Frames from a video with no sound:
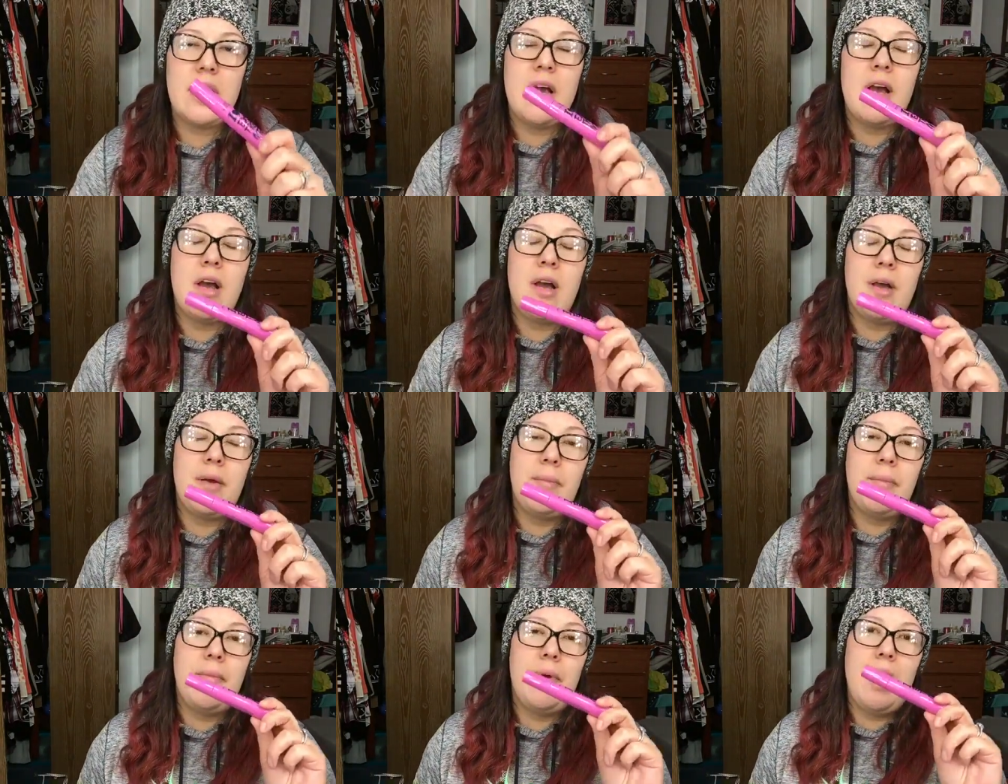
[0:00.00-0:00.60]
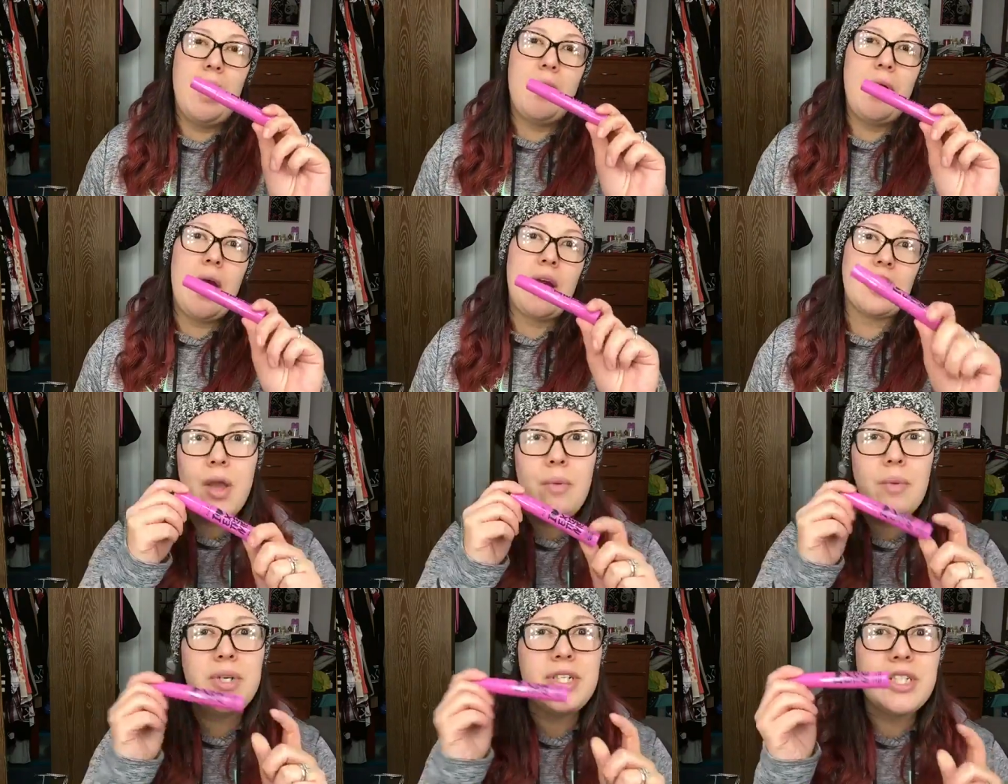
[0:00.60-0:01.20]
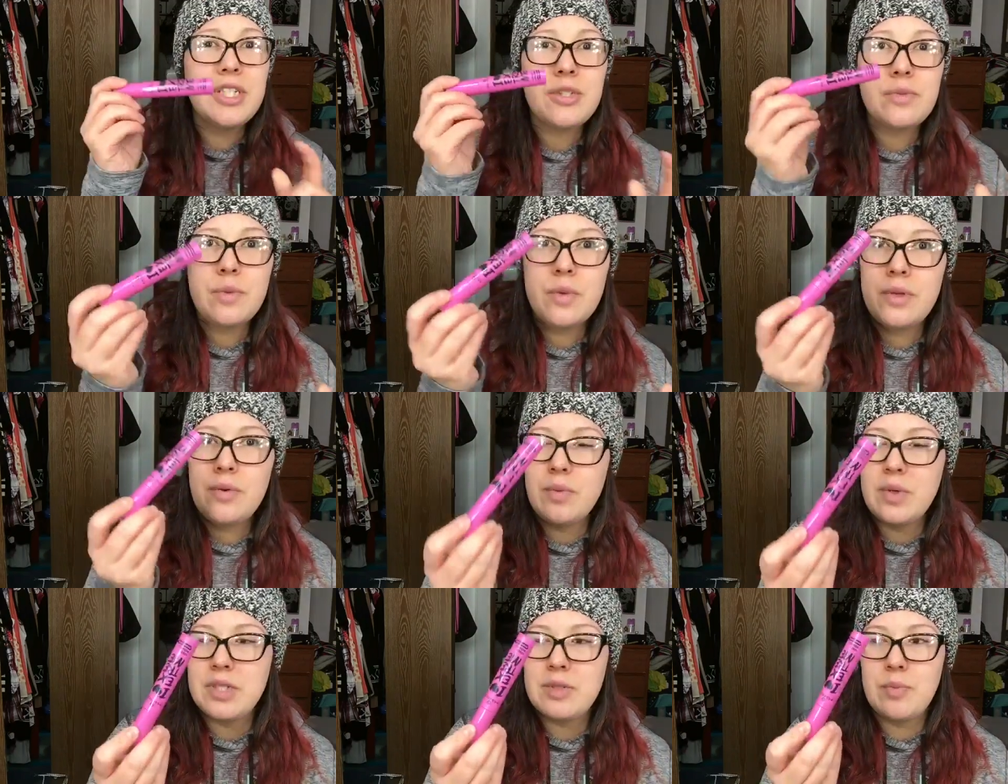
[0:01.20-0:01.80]
I wish this
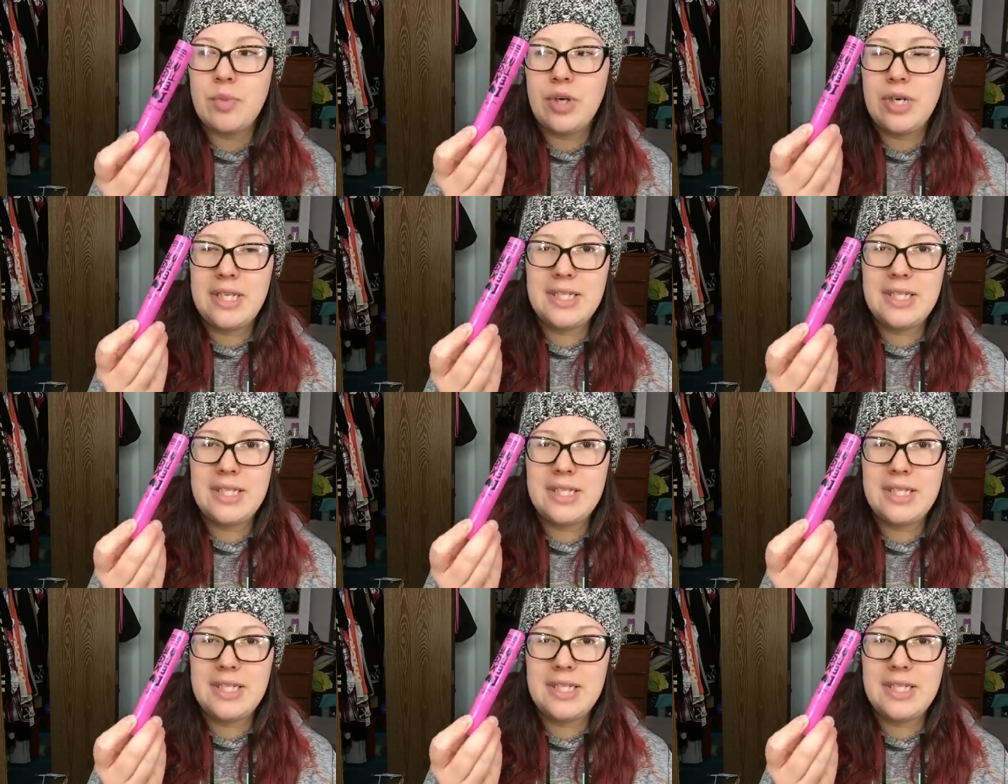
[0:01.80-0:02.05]
one was more